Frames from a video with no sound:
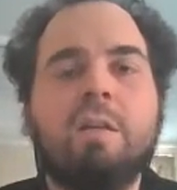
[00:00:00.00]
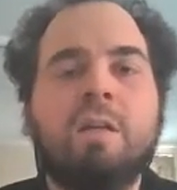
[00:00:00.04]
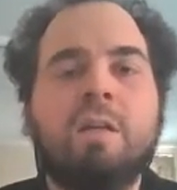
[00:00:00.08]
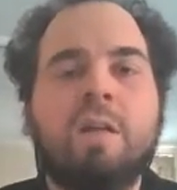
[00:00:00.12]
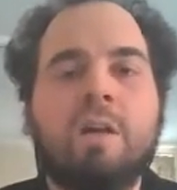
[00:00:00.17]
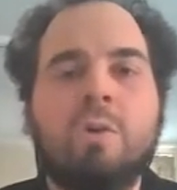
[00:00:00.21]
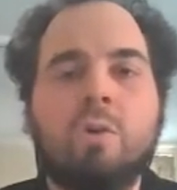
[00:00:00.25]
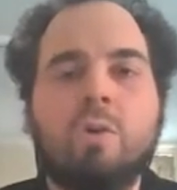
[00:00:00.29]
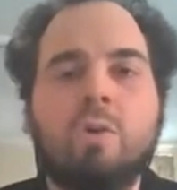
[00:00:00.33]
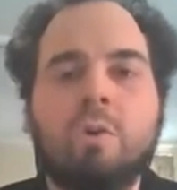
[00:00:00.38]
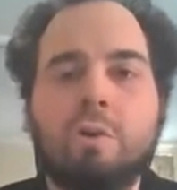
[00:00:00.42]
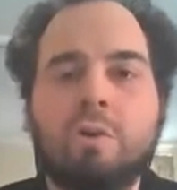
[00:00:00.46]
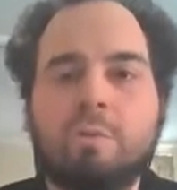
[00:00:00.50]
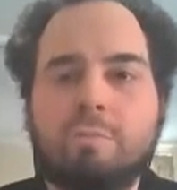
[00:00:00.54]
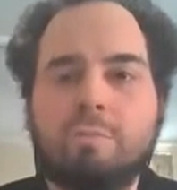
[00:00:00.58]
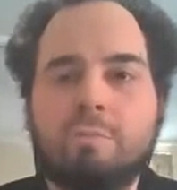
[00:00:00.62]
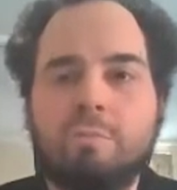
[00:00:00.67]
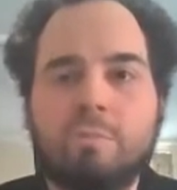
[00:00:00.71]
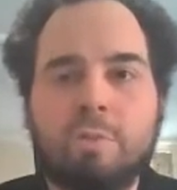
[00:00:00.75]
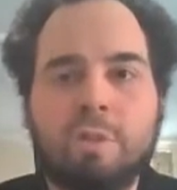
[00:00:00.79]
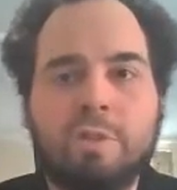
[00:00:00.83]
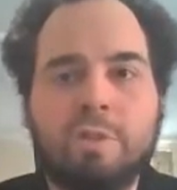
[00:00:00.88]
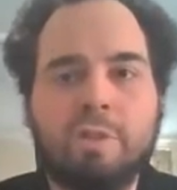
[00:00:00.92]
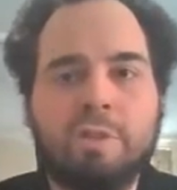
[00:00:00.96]
how
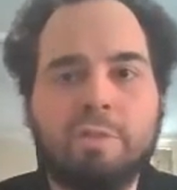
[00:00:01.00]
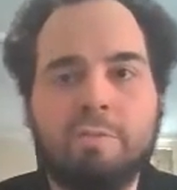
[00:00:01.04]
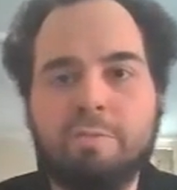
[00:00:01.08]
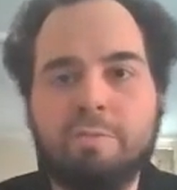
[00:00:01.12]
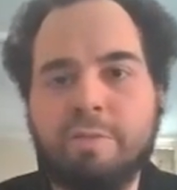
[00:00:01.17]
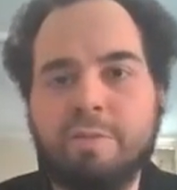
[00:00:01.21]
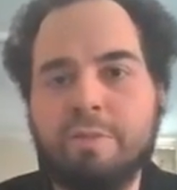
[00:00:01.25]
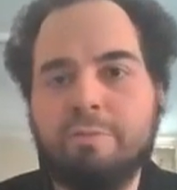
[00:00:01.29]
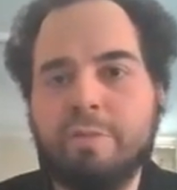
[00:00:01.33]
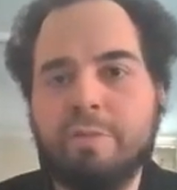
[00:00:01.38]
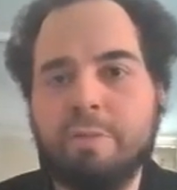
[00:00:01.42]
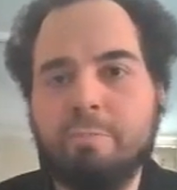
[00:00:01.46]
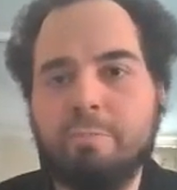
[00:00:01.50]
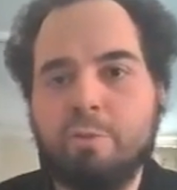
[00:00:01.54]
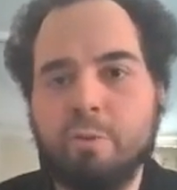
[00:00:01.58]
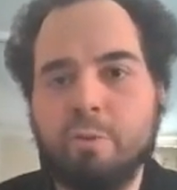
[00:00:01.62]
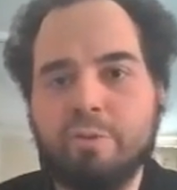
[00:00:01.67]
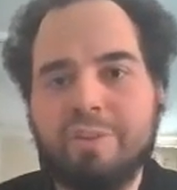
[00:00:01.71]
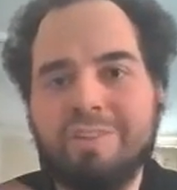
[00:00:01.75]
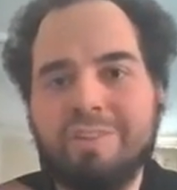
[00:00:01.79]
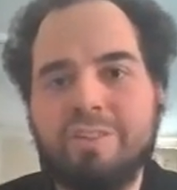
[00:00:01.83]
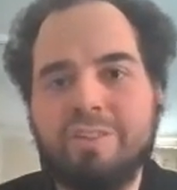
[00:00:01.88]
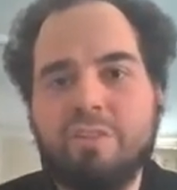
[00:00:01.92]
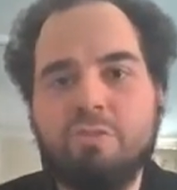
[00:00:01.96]
long would the different
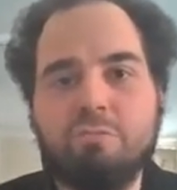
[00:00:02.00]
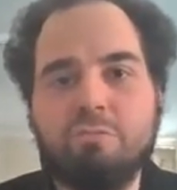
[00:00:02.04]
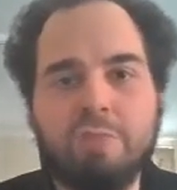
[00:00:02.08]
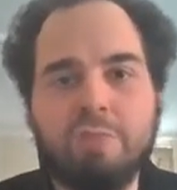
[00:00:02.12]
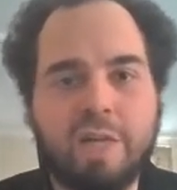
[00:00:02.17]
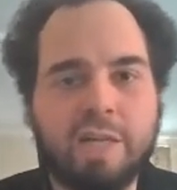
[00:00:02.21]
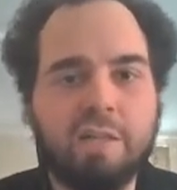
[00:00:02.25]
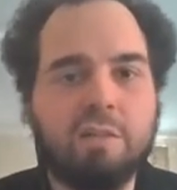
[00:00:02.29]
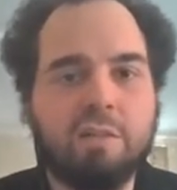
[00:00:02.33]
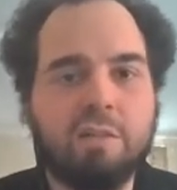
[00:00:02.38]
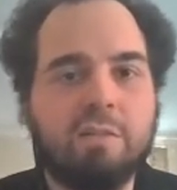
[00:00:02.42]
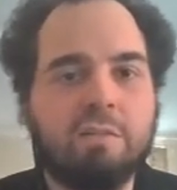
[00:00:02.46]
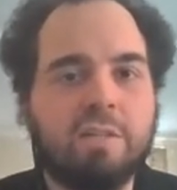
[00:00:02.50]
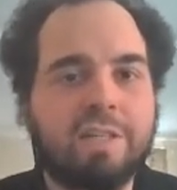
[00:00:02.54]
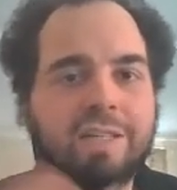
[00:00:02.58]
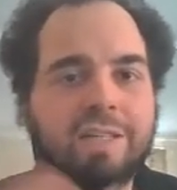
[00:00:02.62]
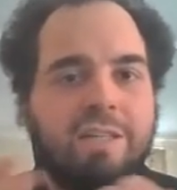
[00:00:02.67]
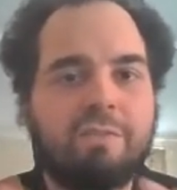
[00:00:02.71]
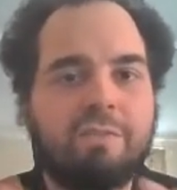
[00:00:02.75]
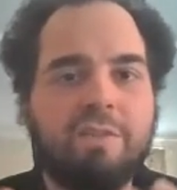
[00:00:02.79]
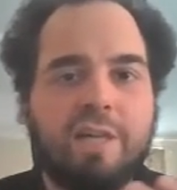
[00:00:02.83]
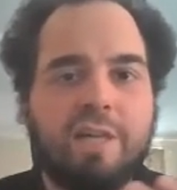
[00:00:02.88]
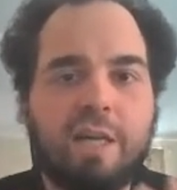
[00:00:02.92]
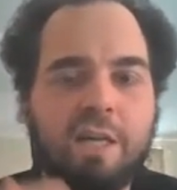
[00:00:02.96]
processes run on
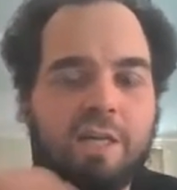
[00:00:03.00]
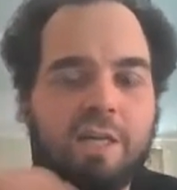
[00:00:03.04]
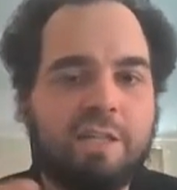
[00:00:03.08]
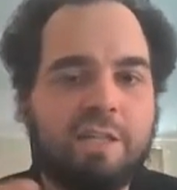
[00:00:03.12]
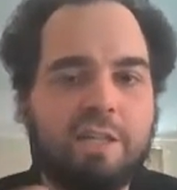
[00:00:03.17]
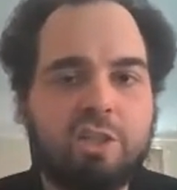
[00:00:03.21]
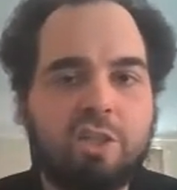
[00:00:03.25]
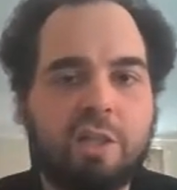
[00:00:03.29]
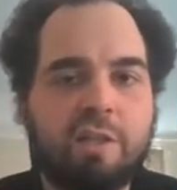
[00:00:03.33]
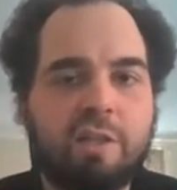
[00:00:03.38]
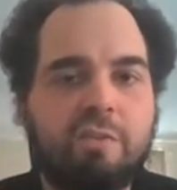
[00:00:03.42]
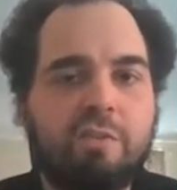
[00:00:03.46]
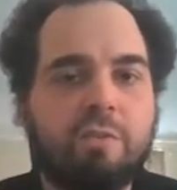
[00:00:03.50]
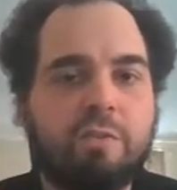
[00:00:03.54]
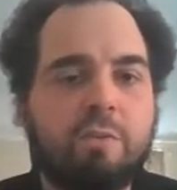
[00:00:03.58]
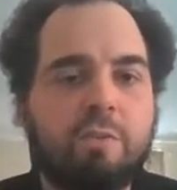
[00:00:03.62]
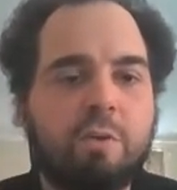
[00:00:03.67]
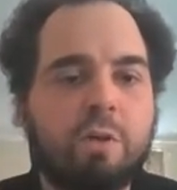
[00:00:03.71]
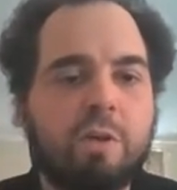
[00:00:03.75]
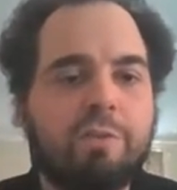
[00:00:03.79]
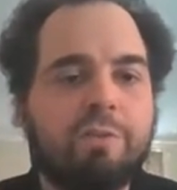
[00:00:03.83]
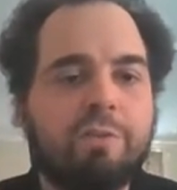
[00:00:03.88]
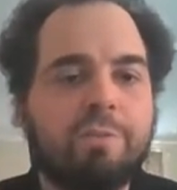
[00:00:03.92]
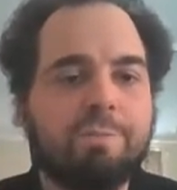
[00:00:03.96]
a given architecture and so
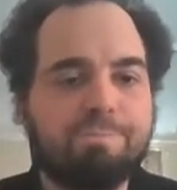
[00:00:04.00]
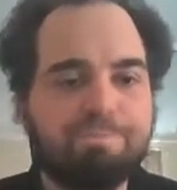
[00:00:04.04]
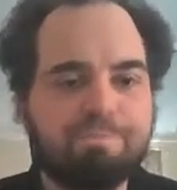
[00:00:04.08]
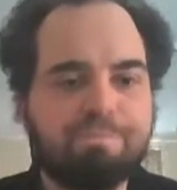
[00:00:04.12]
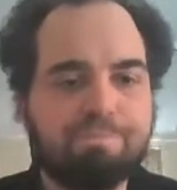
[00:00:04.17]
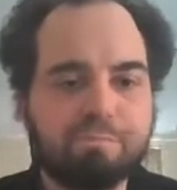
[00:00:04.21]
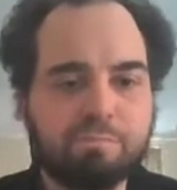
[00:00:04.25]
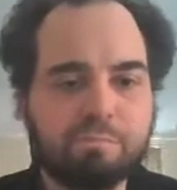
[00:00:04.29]
forth?